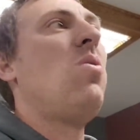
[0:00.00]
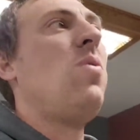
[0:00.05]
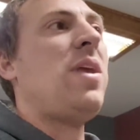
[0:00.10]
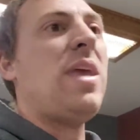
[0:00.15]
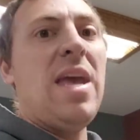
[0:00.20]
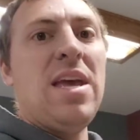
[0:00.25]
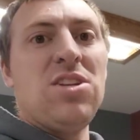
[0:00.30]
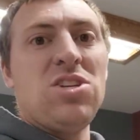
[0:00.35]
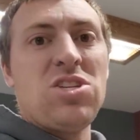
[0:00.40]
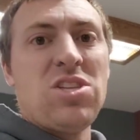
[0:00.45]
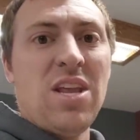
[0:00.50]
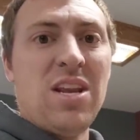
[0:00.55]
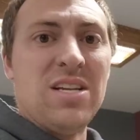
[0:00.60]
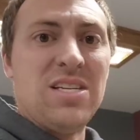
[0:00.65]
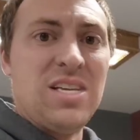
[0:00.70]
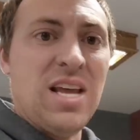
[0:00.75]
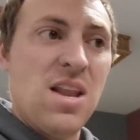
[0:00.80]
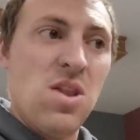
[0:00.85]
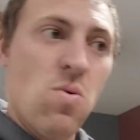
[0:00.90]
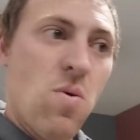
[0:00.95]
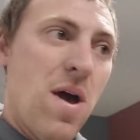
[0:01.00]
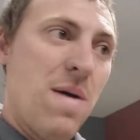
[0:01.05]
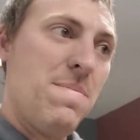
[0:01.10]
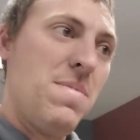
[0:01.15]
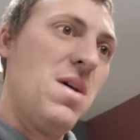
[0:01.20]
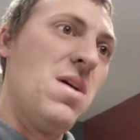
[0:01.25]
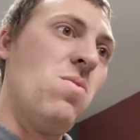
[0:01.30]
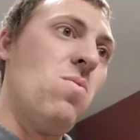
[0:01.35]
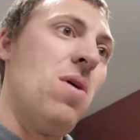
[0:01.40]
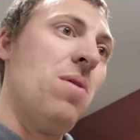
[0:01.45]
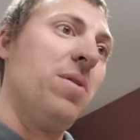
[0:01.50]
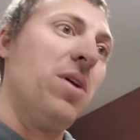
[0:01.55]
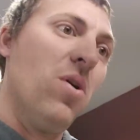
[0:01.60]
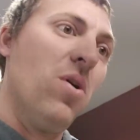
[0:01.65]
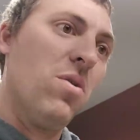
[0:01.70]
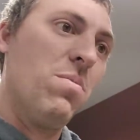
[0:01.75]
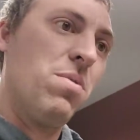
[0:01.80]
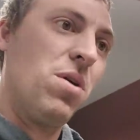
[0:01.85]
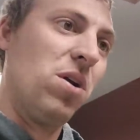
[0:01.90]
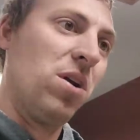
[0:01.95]
we can't just let it set in the wet bin while we
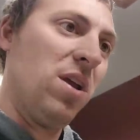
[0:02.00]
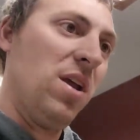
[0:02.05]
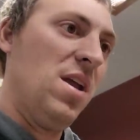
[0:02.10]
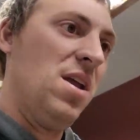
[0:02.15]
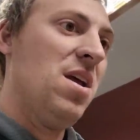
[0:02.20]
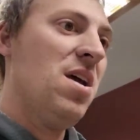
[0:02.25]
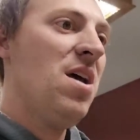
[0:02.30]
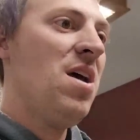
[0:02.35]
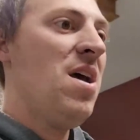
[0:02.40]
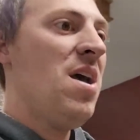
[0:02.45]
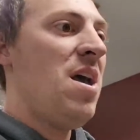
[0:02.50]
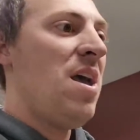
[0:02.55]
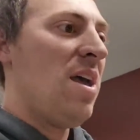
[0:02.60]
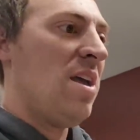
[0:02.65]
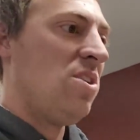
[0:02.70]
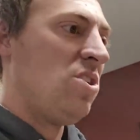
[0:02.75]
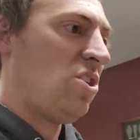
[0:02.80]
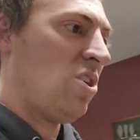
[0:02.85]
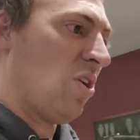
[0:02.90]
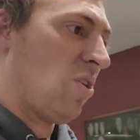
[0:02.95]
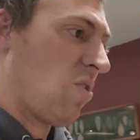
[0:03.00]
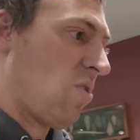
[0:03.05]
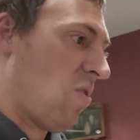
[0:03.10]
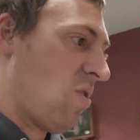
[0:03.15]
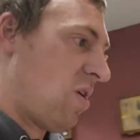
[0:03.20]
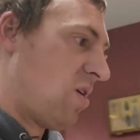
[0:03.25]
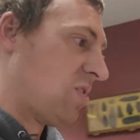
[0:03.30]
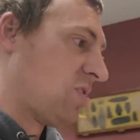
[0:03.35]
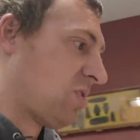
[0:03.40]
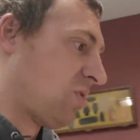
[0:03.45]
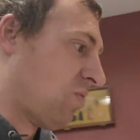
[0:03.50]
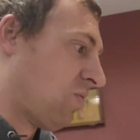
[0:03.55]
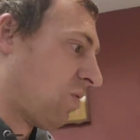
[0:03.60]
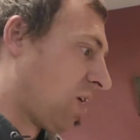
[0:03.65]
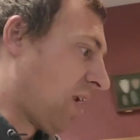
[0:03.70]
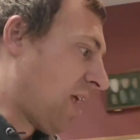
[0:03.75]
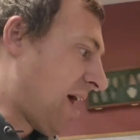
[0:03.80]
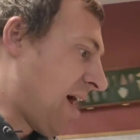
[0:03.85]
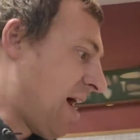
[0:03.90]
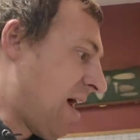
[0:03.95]
go to Berkey and shell corn. So
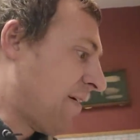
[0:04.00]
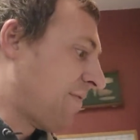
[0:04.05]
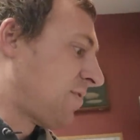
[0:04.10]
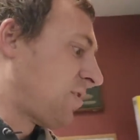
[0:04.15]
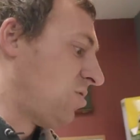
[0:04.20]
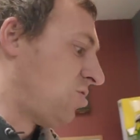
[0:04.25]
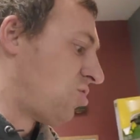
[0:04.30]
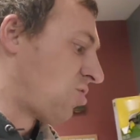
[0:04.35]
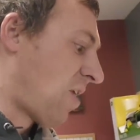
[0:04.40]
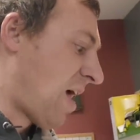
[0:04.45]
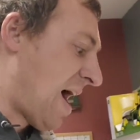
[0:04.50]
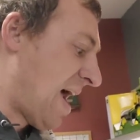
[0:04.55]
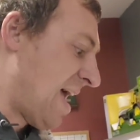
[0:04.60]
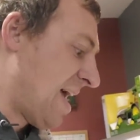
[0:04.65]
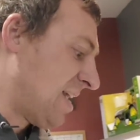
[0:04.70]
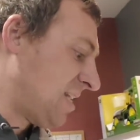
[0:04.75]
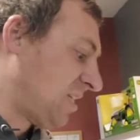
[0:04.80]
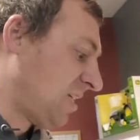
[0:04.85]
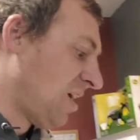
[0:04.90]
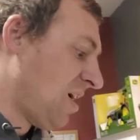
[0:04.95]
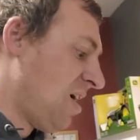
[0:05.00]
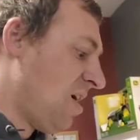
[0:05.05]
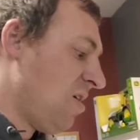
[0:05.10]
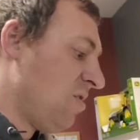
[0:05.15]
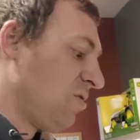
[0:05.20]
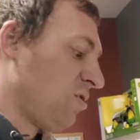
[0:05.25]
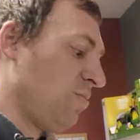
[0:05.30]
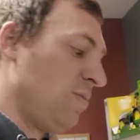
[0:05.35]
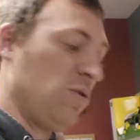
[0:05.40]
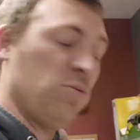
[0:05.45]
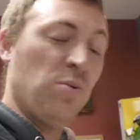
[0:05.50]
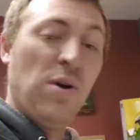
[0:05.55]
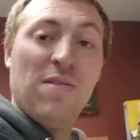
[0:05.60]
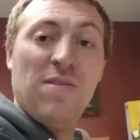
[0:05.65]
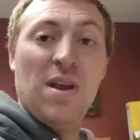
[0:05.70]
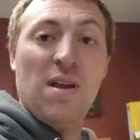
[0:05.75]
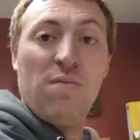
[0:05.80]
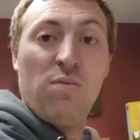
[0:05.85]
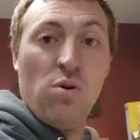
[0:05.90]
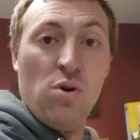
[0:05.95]
we're going to have to dry it, which means we
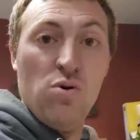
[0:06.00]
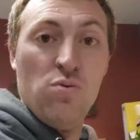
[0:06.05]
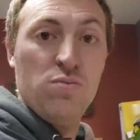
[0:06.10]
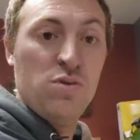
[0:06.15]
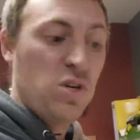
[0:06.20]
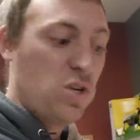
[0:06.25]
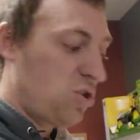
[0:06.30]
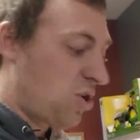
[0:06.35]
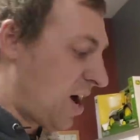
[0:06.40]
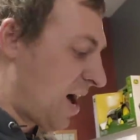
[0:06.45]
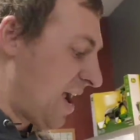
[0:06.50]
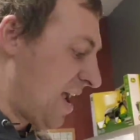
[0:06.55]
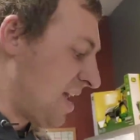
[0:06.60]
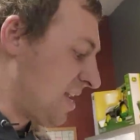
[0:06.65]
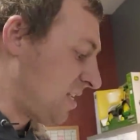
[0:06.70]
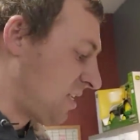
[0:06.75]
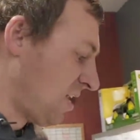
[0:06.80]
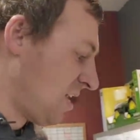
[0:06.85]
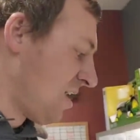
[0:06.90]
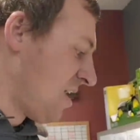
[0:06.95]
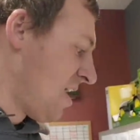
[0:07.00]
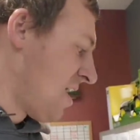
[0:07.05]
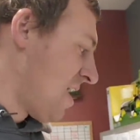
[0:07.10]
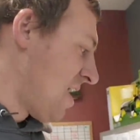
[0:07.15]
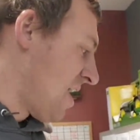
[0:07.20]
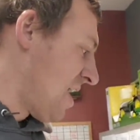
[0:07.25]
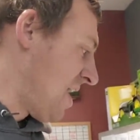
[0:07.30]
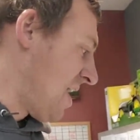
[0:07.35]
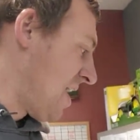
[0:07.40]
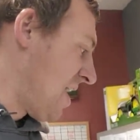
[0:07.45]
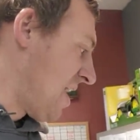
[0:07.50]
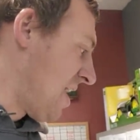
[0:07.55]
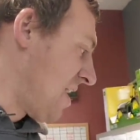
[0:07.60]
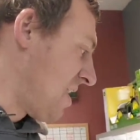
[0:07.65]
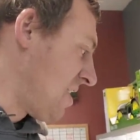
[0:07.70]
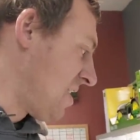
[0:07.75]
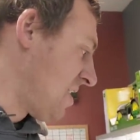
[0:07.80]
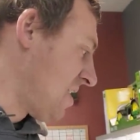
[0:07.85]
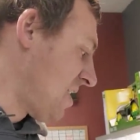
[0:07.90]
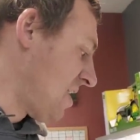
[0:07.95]
have to have room to dry it.
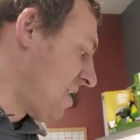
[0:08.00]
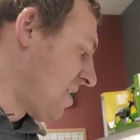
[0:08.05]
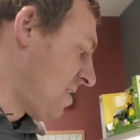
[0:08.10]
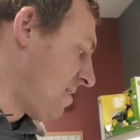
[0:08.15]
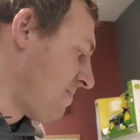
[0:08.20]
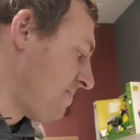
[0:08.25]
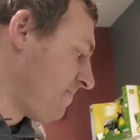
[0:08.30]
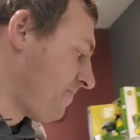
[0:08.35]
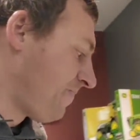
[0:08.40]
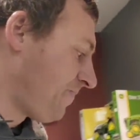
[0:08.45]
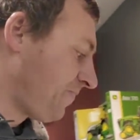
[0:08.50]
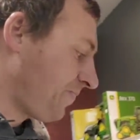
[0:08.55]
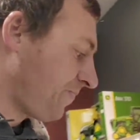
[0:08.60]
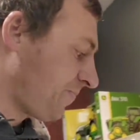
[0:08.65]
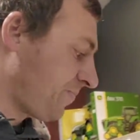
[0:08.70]
And um,